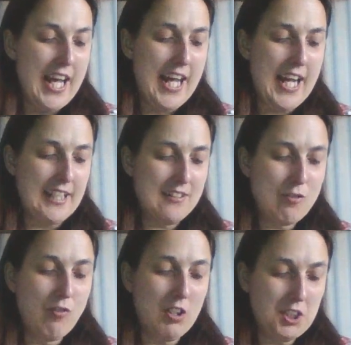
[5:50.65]
And
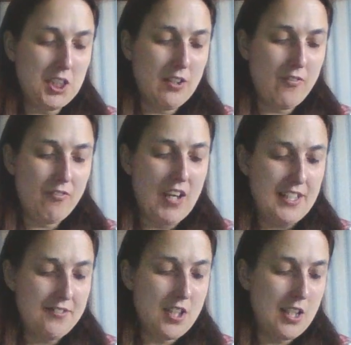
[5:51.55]
Roger
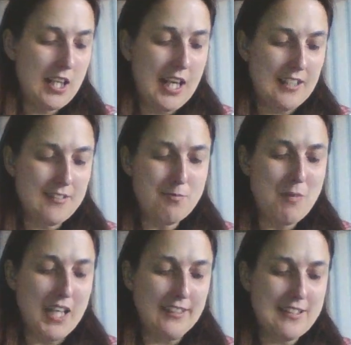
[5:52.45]
Fender and
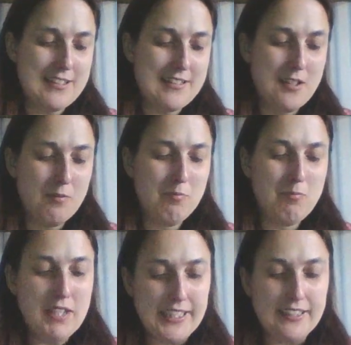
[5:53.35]
Mads
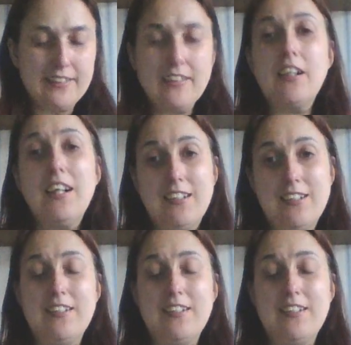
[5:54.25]
Mikkelsen.